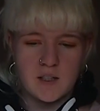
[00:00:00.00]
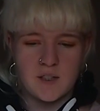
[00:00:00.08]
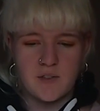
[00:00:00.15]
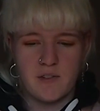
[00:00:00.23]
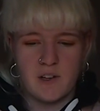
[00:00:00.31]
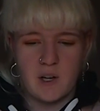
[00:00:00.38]

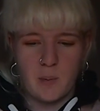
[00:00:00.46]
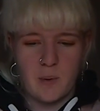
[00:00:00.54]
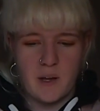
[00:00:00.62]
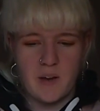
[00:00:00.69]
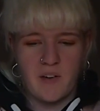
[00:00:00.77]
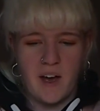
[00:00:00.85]
for a little
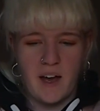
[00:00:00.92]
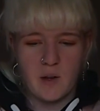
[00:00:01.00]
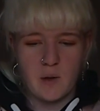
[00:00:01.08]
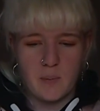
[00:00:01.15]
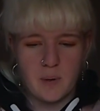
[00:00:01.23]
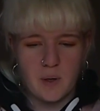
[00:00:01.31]
bit of
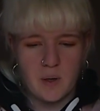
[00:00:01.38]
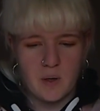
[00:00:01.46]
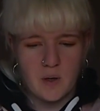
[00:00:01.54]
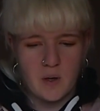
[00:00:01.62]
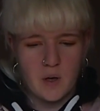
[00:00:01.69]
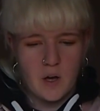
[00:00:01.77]
help
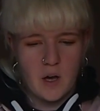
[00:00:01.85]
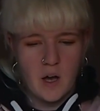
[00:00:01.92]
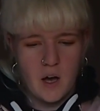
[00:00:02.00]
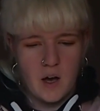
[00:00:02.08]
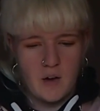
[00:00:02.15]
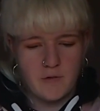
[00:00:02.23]

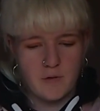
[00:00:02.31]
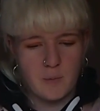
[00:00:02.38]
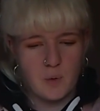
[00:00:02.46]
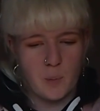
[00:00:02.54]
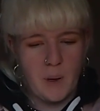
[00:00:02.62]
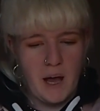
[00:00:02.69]
from
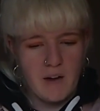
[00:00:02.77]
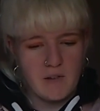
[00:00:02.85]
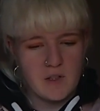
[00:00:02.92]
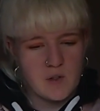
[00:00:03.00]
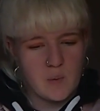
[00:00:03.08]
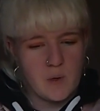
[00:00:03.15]
your
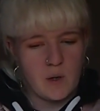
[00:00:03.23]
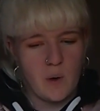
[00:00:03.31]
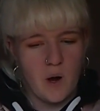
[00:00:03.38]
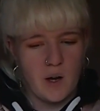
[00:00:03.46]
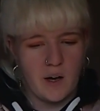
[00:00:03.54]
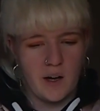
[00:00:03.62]
parents when you
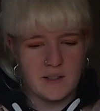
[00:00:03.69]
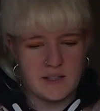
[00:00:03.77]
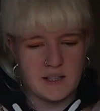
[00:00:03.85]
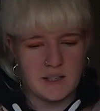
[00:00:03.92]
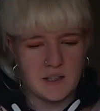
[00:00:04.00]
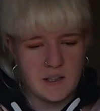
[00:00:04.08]
are
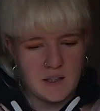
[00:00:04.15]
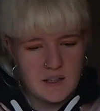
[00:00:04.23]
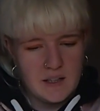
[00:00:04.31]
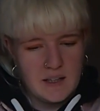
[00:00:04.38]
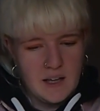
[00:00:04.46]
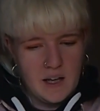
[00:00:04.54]
cutting.
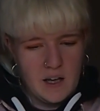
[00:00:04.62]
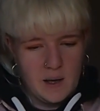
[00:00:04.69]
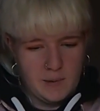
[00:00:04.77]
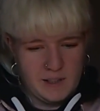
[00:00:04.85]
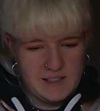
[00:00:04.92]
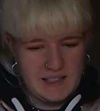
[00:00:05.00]

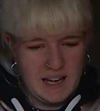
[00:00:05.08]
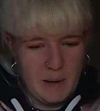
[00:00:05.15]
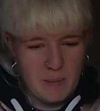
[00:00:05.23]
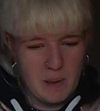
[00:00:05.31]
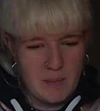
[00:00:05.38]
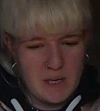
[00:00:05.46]
It can
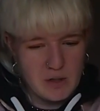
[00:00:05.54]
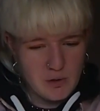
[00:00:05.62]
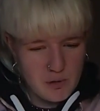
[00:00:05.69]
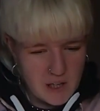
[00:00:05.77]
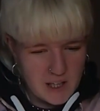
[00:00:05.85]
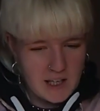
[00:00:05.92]
be a bit
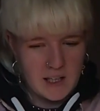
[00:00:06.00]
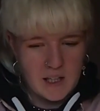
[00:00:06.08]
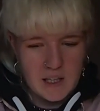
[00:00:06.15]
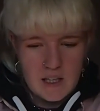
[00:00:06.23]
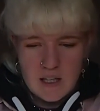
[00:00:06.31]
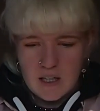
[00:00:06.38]
tricky.
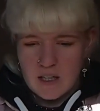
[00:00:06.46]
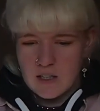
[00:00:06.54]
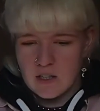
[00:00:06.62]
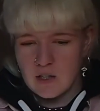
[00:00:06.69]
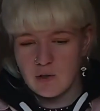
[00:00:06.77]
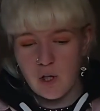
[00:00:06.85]

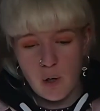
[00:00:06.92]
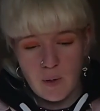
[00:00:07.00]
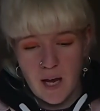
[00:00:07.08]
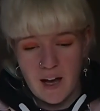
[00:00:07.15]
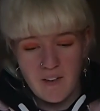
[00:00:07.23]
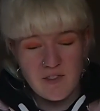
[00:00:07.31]
You don't
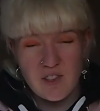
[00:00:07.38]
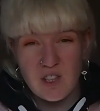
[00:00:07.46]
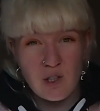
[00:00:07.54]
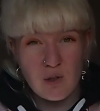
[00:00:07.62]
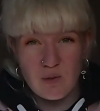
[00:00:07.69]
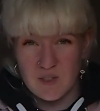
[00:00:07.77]
have to
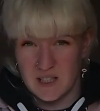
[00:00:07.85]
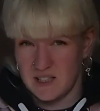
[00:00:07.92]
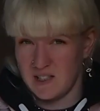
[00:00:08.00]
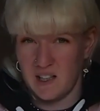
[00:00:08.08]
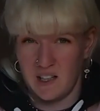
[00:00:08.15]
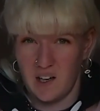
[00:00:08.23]
use this
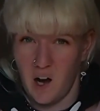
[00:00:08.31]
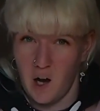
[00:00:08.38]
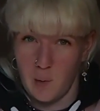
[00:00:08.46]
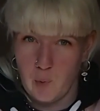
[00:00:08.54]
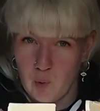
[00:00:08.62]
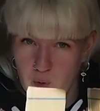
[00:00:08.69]
thick
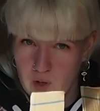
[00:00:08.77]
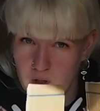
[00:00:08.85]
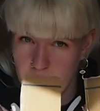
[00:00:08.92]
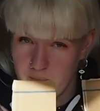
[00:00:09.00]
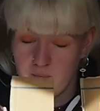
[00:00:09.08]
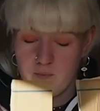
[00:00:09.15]
cardboard.
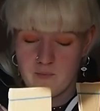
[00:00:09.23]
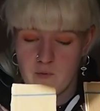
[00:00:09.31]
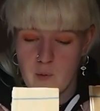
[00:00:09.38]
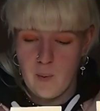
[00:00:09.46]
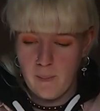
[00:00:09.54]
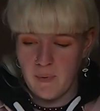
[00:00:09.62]

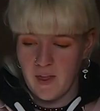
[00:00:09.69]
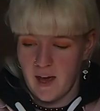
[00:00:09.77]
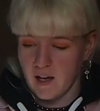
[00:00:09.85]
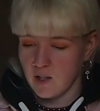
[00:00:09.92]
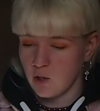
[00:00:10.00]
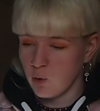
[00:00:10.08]
Remember
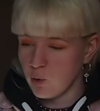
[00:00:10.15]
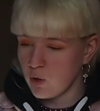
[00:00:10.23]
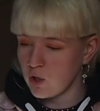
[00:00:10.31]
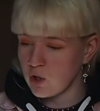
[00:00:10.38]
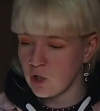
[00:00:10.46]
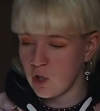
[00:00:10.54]
that. You
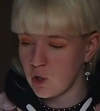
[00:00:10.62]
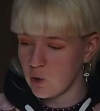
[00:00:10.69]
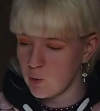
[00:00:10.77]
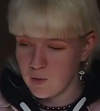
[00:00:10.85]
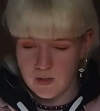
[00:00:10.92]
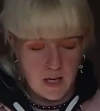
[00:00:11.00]
can
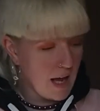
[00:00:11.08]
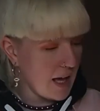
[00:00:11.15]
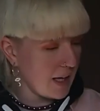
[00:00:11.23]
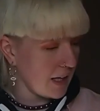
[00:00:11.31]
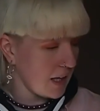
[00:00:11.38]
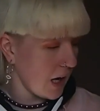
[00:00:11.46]
use
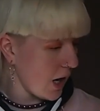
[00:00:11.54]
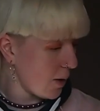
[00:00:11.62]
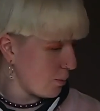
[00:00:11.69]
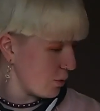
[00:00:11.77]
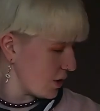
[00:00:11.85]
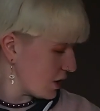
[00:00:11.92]
any
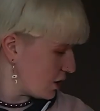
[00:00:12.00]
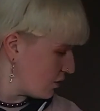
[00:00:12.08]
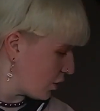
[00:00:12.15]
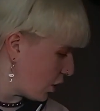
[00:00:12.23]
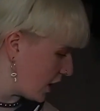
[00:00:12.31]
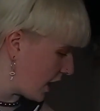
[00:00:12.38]
cardboard that
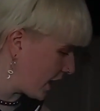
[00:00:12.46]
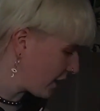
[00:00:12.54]
you've got lying